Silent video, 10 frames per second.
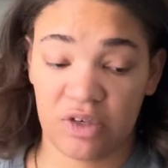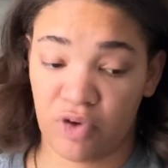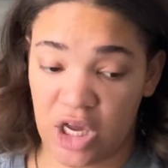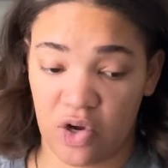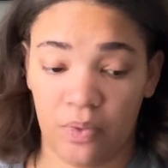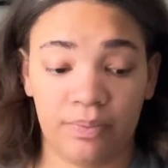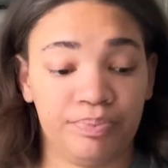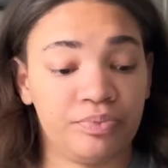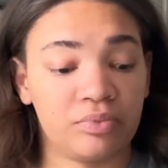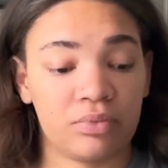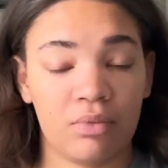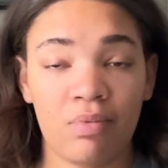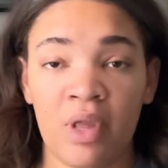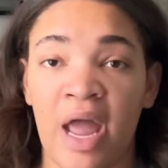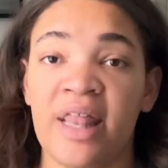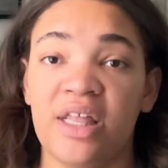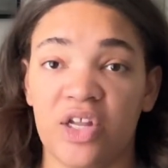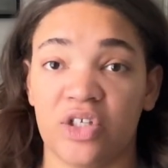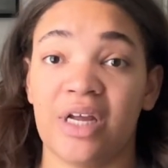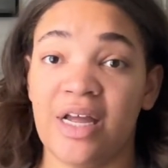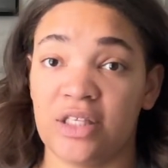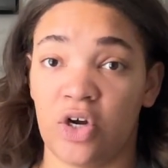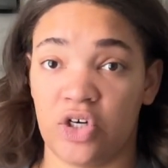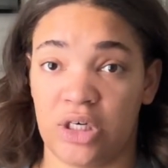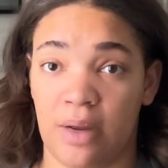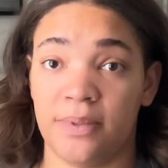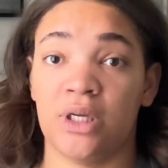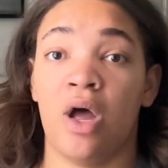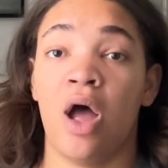for you. And then there's internships.